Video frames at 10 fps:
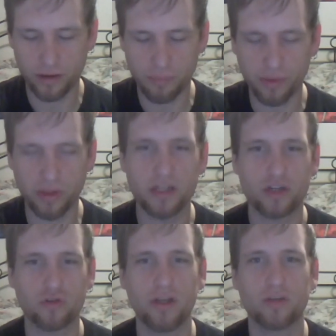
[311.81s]
ability
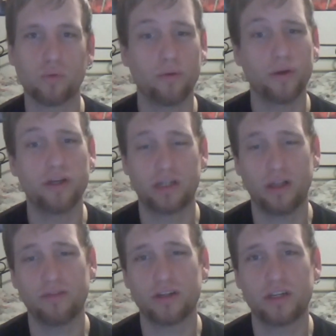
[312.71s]
trees where you
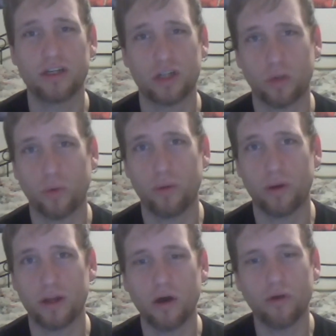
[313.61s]
still have decisions on where you
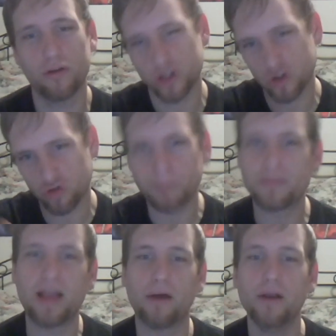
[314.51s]
want to go. They're
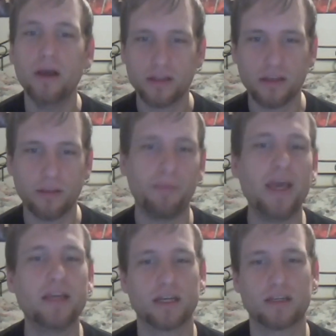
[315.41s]
stripped down to the
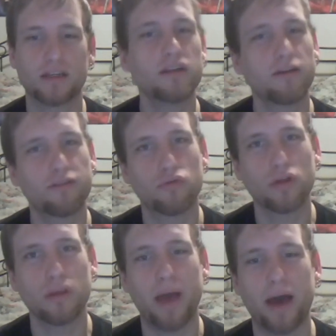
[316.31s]
basics, the stuff that
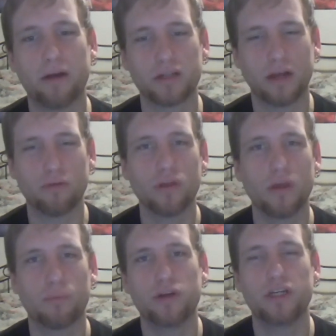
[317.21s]
really matters, and I
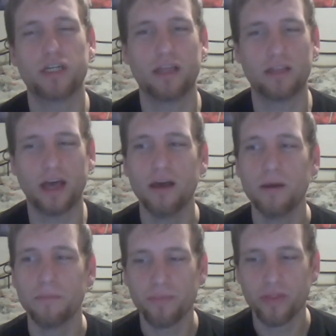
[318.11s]
really appreciate that.
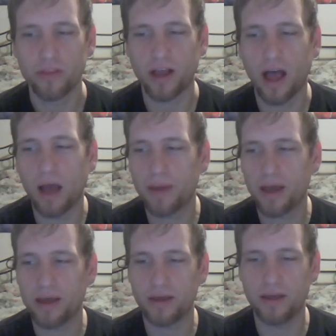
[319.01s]
The
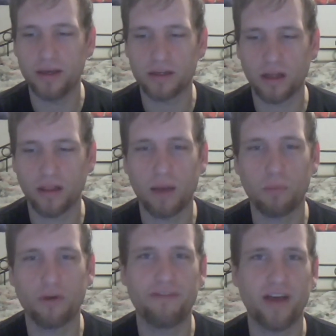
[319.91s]
combat is a lot
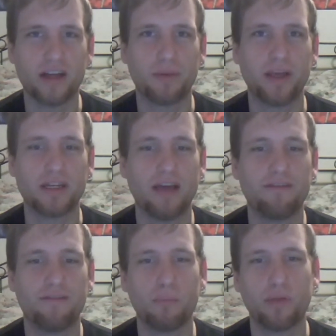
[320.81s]
more fast-paced. I
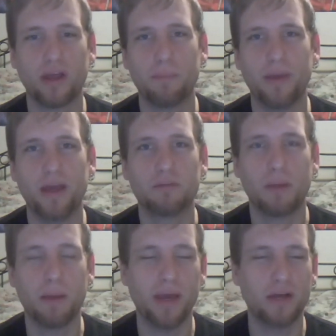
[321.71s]
have fun playing a mage.
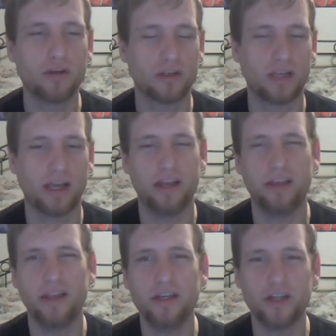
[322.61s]
My mage looks like a
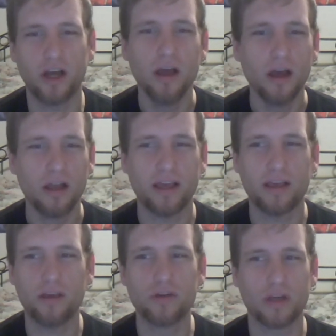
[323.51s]
ninja, like
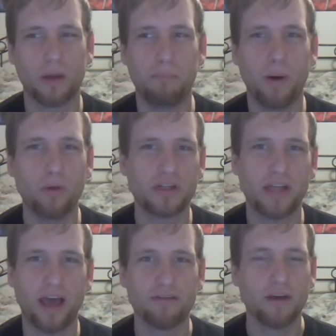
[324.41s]
using a bow
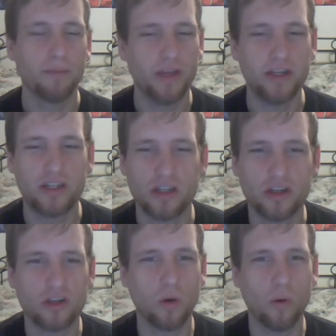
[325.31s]
staff. He's
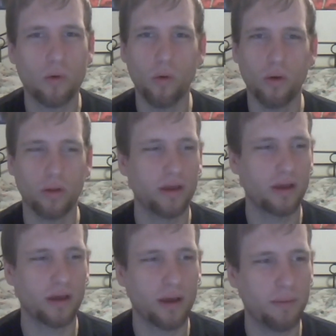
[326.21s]
just so cool.
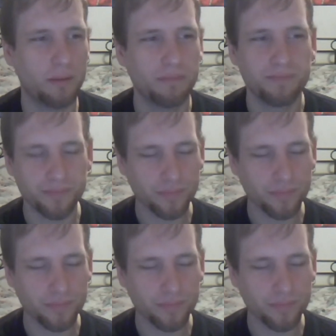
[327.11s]
Like, I mean,